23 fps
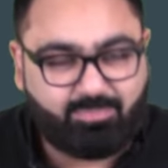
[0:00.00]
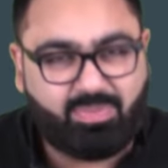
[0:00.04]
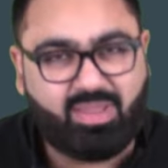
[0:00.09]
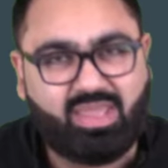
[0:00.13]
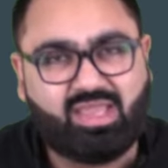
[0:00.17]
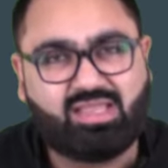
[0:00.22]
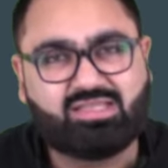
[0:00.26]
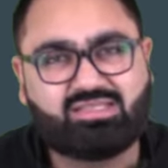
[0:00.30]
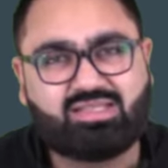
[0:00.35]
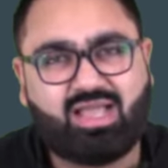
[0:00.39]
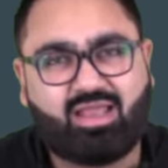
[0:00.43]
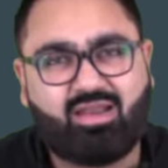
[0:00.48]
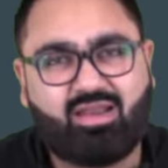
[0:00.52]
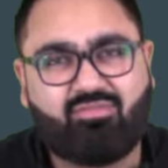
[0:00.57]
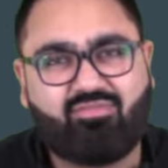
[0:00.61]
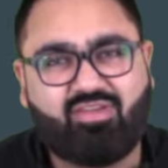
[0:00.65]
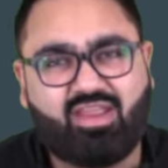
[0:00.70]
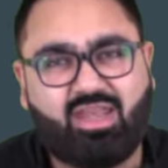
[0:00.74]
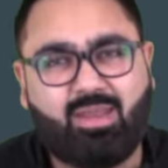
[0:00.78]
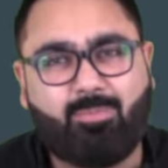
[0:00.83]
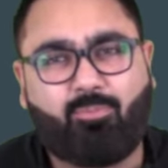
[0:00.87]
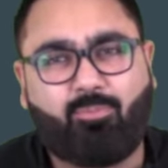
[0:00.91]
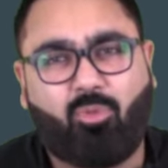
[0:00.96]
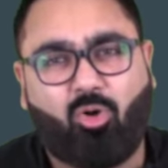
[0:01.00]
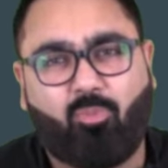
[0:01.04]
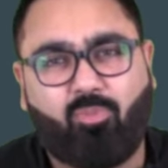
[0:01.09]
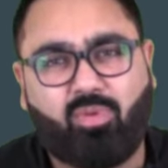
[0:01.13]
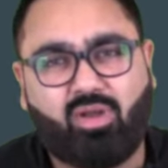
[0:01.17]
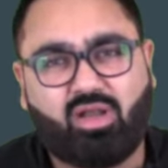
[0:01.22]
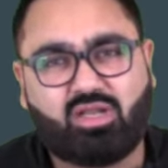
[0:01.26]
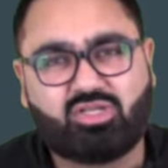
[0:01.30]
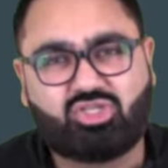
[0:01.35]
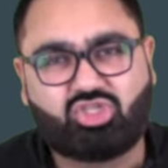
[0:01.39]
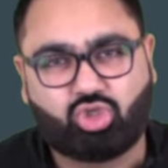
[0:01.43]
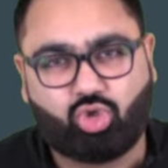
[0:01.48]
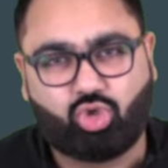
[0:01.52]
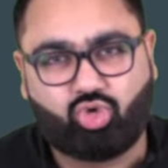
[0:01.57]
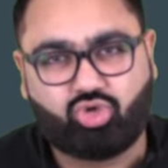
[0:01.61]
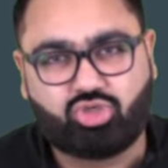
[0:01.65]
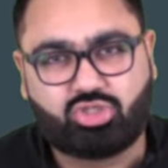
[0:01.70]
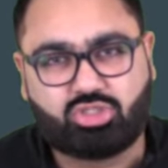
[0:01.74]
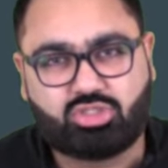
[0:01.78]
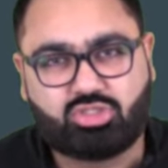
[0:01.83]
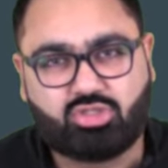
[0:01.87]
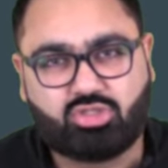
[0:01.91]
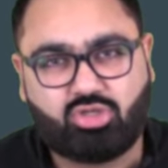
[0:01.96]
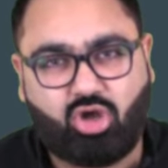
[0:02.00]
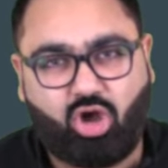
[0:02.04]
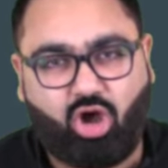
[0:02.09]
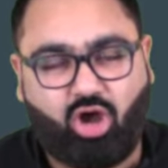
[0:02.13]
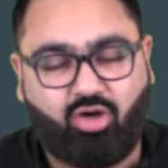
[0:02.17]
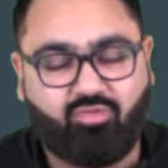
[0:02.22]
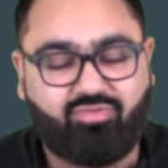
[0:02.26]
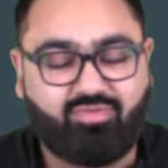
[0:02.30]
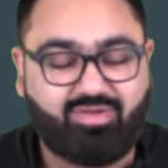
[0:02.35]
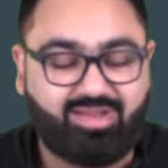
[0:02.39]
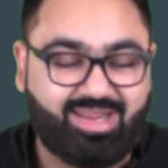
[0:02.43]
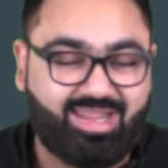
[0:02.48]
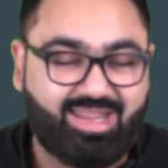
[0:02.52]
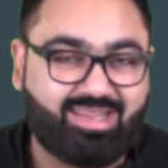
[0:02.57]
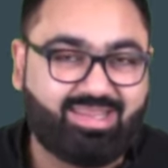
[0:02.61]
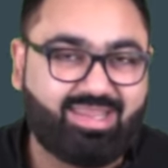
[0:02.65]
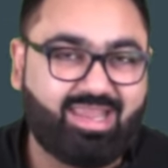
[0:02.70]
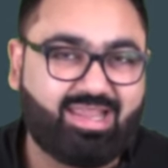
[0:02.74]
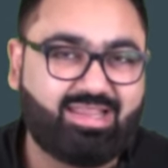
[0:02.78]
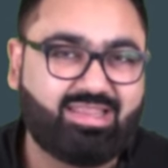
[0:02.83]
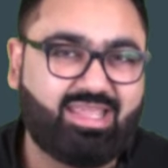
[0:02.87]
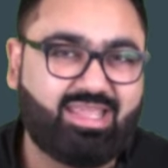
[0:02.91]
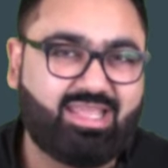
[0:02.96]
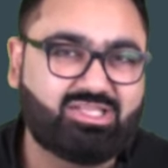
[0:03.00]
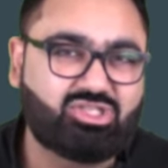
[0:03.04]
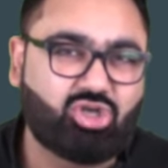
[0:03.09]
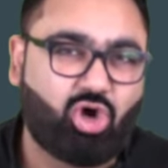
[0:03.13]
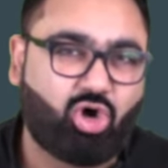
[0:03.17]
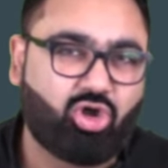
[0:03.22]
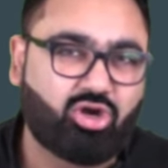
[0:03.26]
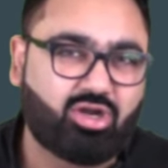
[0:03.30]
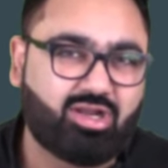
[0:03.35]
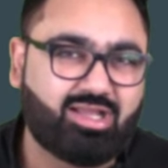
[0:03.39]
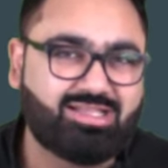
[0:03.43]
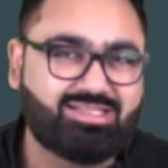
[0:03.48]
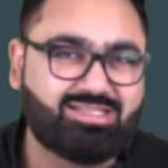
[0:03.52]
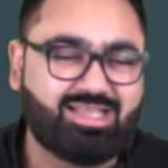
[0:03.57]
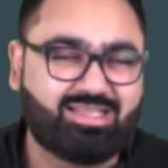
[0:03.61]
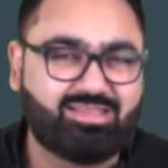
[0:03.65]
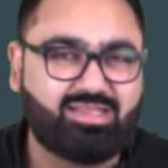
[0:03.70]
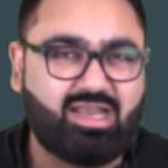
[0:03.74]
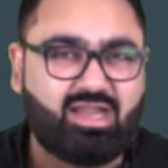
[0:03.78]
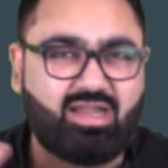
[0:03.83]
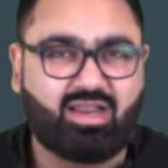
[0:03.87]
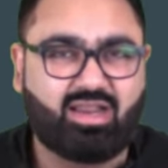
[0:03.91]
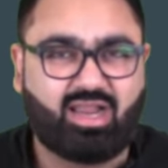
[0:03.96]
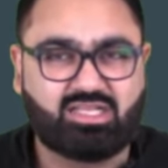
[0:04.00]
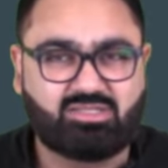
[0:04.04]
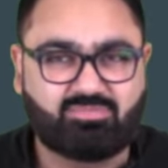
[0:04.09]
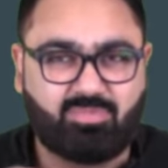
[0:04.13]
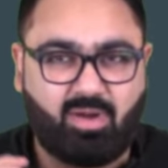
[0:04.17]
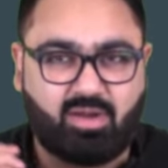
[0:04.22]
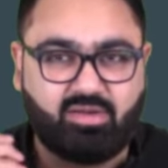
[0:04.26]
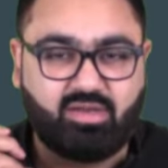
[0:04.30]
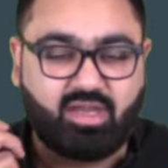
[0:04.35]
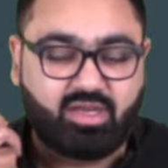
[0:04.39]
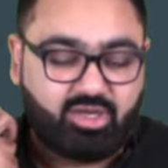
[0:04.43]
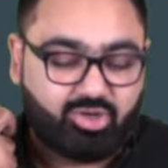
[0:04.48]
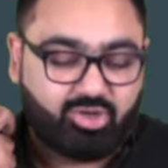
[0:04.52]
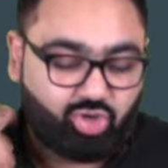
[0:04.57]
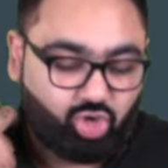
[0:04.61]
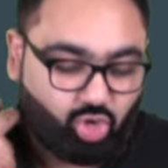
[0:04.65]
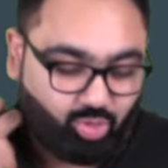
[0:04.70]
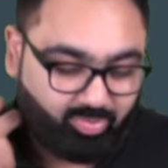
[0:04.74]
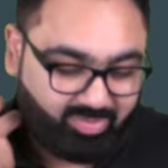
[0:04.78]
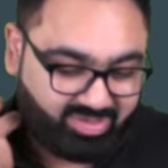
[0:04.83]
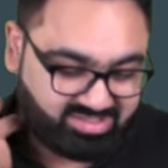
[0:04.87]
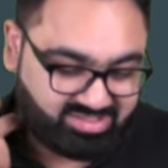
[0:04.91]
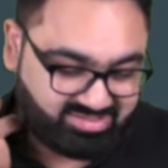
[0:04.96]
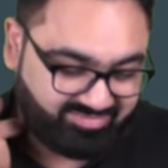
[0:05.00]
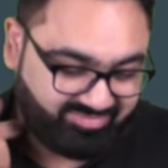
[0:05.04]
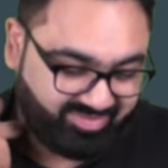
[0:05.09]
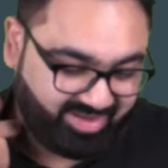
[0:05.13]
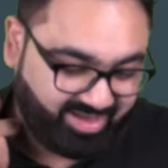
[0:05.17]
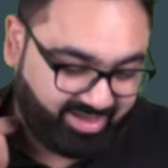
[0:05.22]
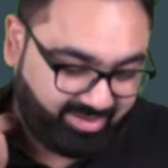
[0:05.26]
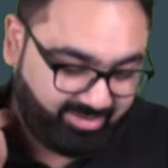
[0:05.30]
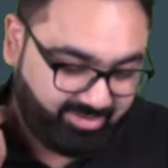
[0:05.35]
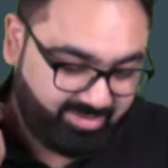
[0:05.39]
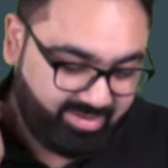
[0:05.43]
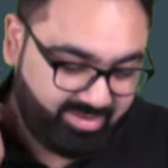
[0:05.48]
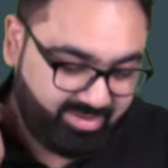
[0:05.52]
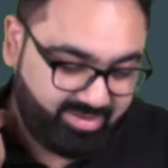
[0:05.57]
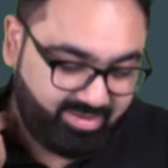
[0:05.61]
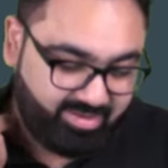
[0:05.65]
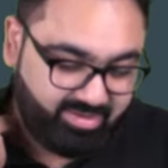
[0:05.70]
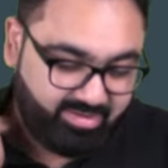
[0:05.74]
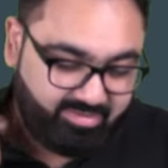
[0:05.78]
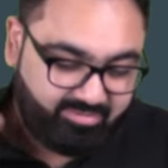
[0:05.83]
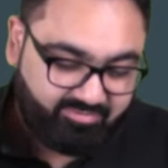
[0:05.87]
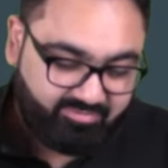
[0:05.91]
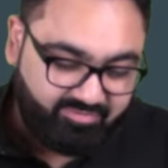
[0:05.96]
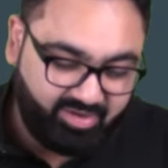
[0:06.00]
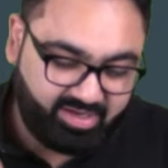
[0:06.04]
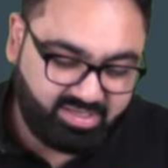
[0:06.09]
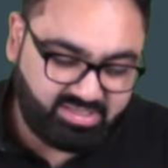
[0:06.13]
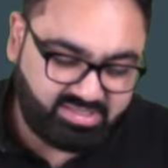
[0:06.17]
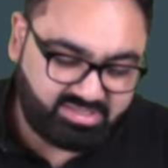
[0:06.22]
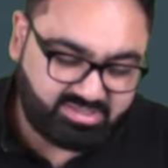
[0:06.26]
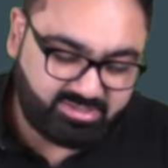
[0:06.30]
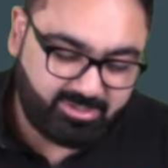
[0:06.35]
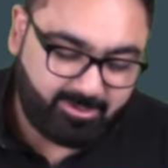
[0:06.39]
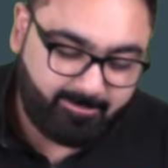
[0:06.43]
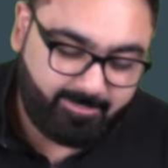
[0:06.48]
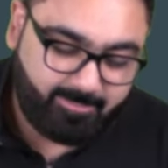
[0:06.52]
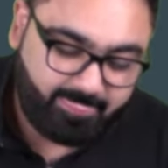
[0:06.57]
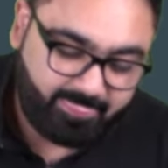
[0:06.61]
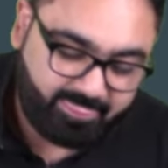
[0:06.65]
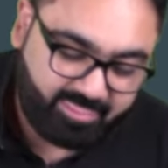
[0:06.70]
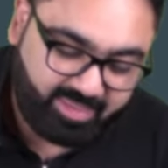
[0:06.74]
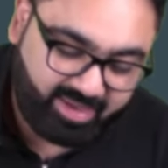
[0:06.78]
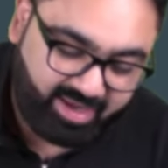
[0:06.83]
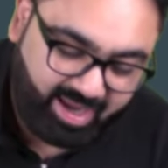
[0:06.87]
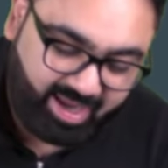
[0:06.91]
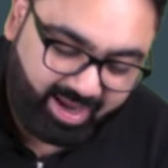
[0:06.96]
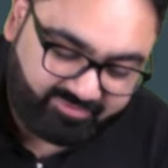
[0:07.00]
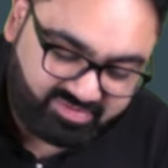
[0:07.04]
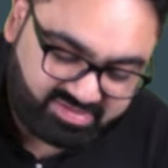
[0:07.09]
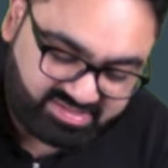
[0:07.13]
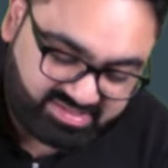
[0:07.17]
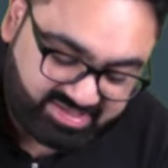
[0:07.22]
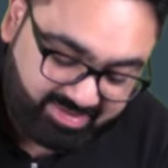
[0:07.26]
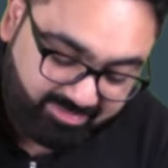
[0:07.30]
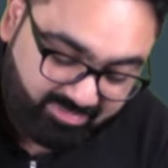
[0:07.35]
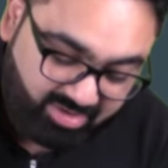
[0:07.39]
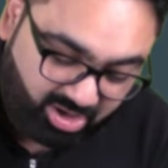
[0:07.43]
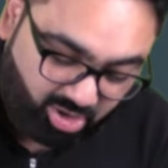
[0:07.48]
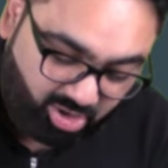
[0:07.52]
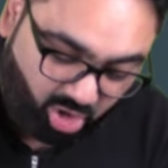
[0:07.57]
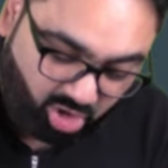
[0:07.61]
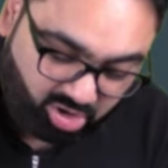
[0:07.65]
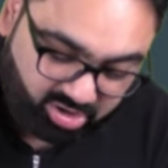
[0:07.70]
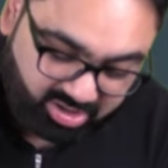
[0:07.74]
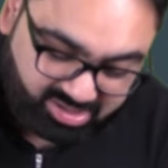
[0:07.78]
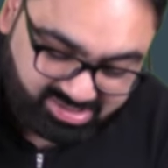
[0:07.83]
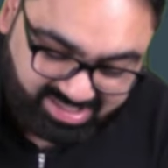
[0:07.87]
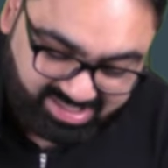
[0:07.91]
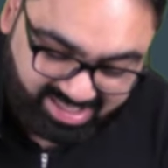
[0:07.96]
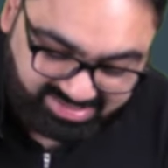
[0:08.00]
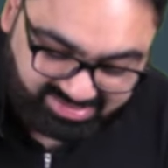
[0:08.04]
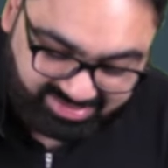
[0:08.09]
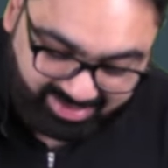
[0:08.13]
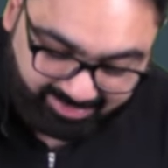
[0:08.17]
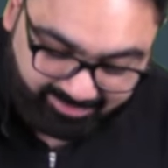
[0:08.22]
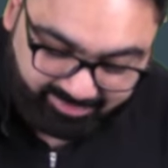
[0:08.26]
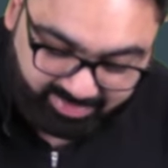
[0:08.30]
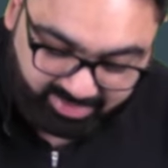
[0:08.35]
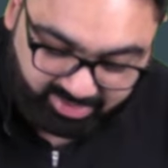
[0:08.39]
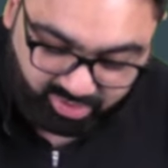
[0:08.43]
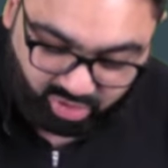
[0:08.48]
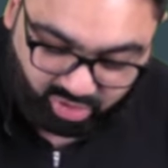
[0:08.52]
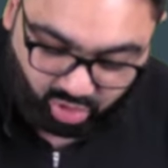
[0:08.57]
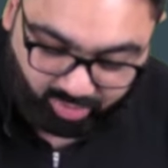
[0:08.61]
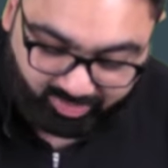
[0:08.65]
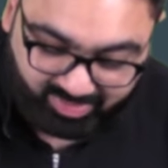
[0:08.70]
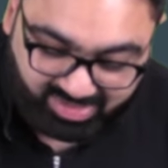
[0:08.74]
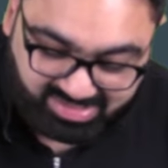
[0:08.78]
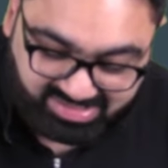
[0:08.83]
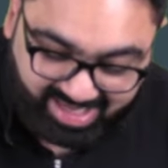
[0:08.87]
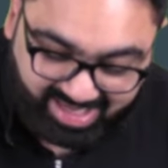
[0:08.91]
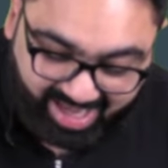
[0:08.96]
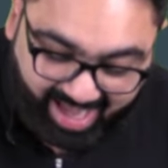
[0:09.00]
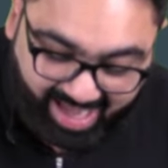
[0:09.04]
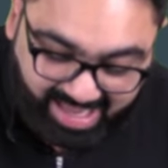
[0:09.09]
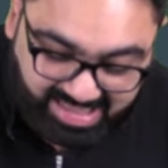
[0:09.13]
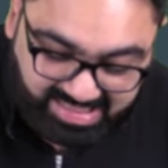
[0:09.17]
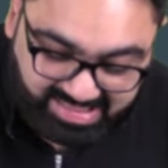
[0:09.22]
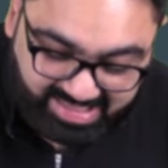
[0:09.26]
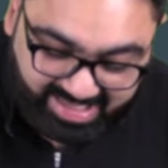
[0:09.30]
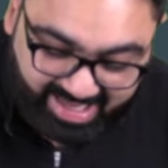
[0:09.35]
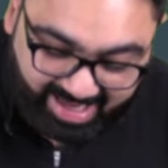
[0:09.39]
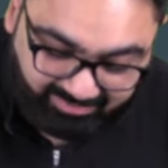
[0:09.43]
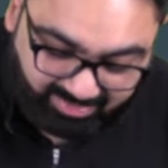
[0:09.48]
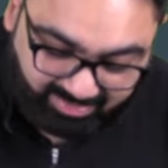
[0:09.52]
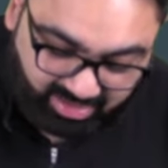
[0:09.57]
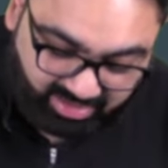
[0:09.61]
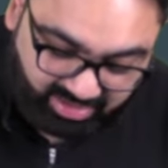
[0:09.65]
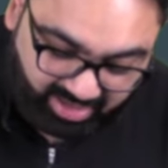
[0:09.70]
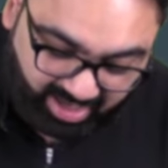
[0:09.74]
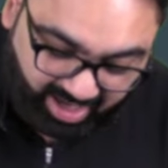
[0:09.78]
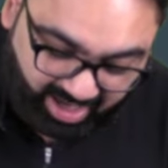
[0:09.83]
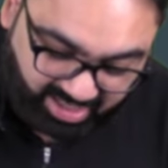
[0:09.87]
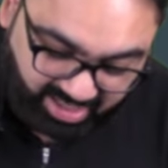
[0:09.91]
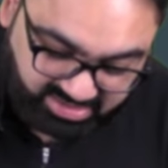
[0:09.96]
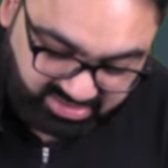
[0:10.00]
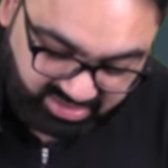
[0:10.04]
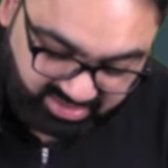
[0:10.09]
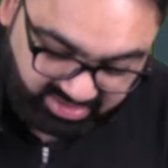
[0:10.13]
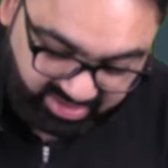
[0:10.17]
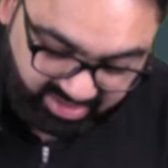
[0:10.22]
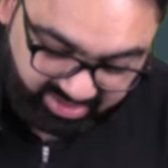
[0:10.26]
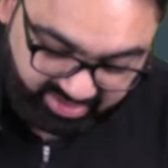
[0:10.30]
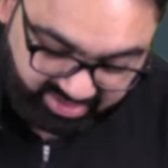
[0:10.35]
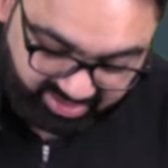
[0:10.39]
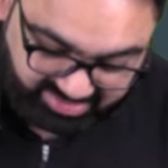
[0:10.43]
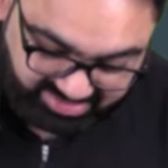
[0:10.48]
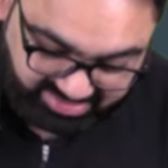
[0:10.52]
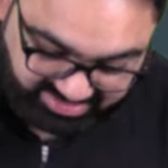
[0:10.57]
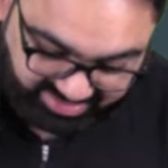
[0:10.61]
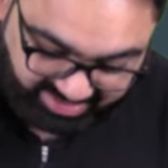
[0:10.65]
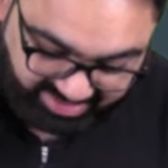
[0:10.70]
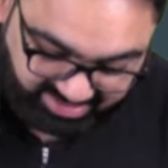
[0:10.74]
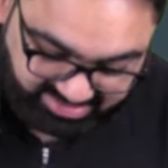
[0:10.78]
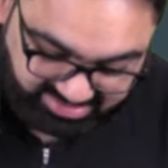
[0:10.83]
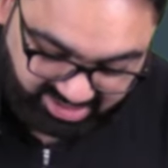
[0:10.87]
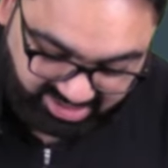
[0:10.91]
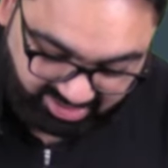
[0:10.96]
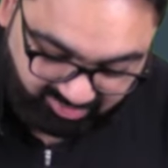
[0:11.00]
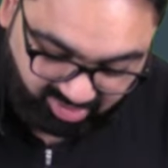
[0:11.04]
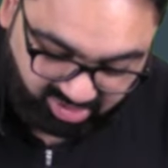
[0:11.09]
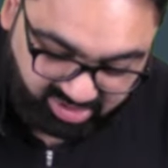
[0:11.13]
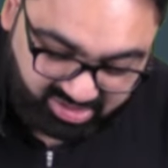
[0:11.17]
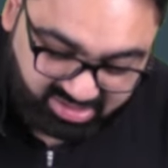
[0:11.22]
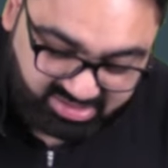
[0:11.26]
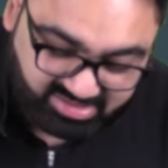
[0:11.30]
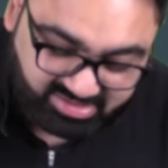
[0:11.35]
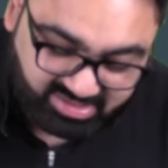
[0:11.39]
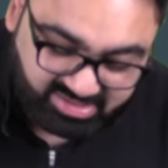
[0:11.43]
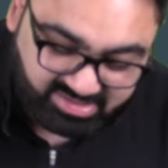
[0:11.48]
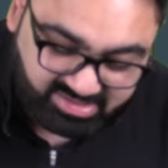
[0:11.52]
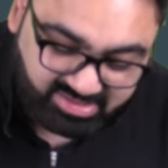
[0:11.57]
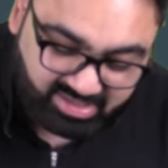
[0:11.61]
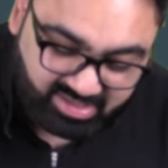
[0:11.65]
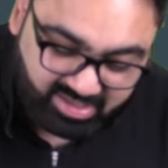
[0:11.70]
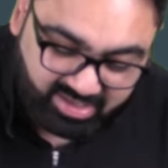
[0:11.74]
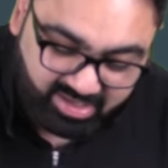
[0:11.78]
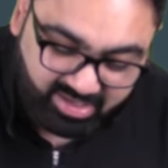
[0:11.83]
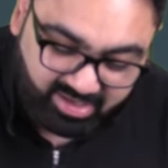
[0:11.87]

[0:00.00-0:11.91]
pigs are a very popular source of taking these organs and then transplanting to humans. Why? First, they have similar organs as compared to humans and they have a large litter size. Now, what is this?